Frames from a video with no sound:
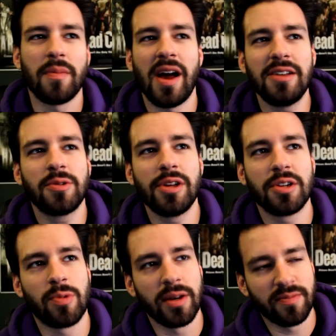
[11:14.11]
My high school
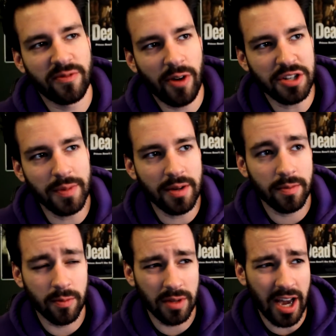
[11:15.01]
years went
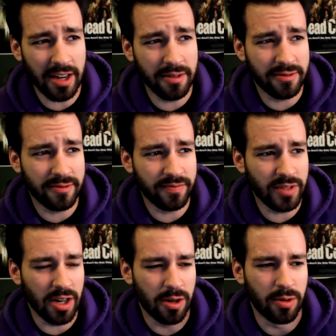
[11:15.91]
freshman, kind of
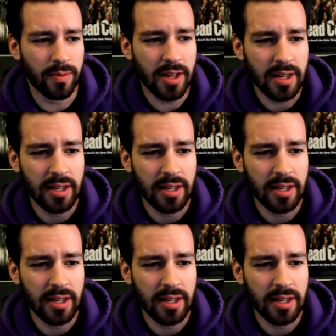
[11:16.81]
you know,